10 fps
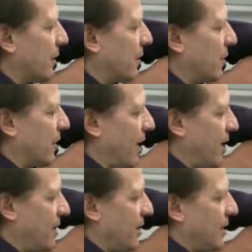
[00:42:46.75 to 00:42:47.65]

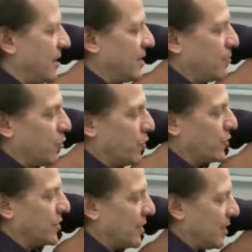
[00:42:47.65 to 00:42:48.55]
Okay. Is it
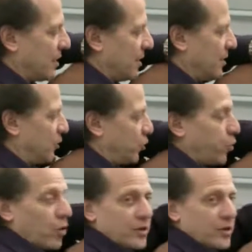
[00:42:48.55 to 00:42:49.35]
moves towards